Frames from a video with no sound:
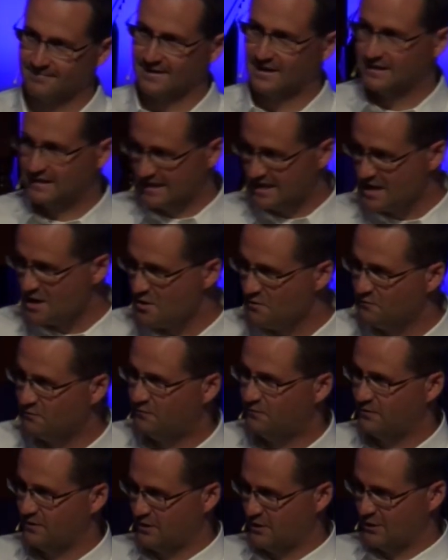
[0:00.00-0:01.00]

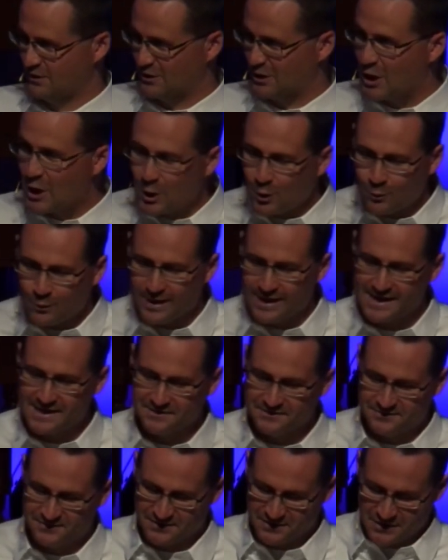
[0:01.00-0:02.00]
Love
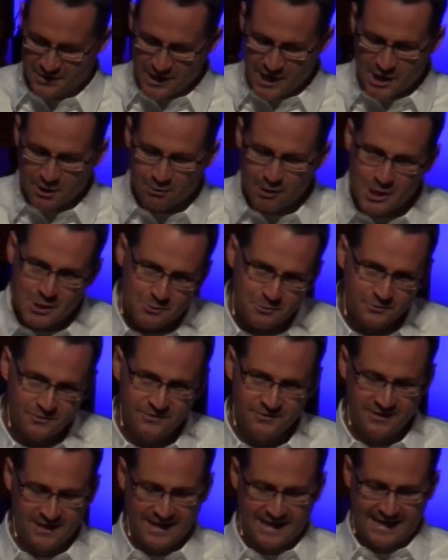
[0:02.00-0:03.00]
always
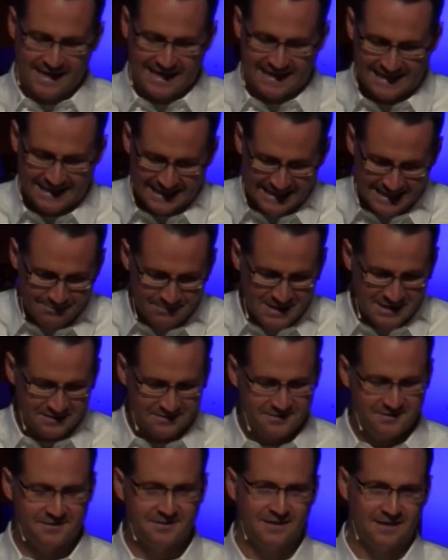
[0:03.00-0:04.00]
narrows and
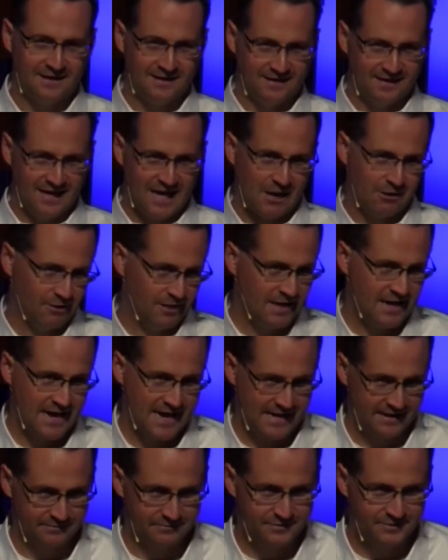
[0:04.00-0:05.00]
limits our
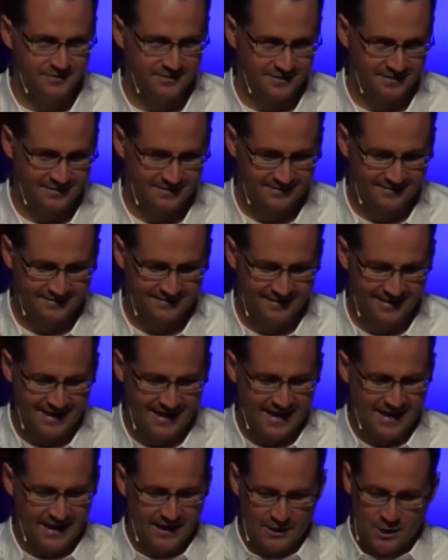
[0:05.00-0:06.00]
lives.
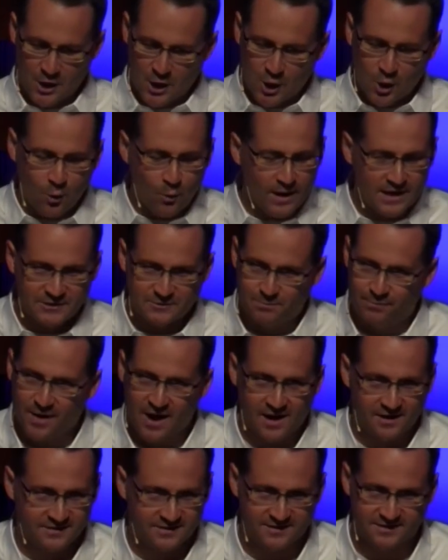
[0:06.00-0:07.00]
It always
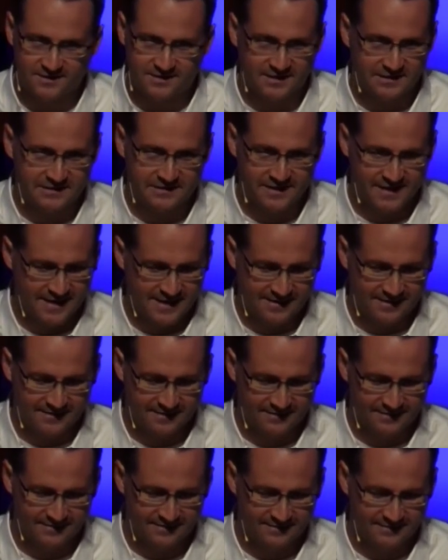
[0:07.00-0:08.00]
boxes us in.
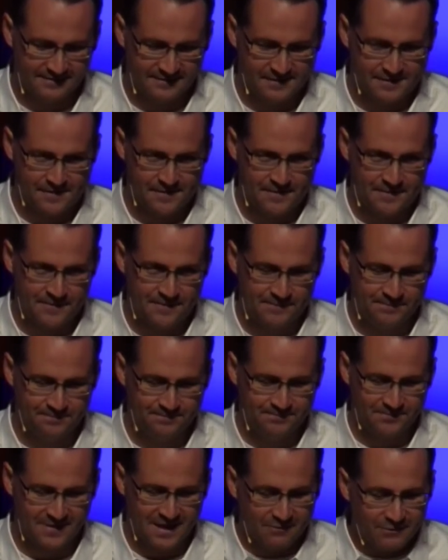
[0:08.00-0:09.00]

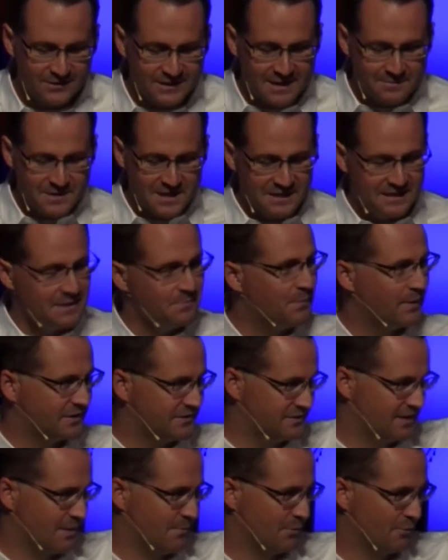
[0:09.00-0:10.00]
Every time the Olympics
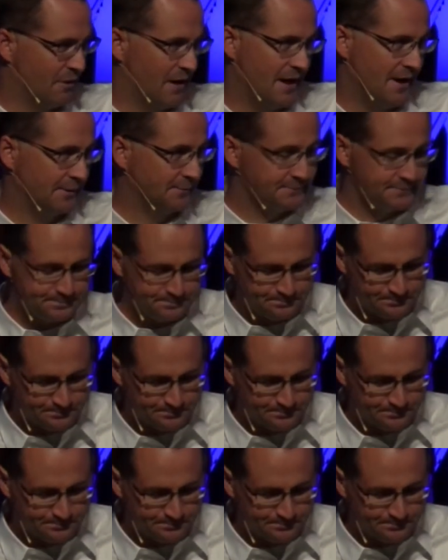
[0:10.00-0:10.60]
come around,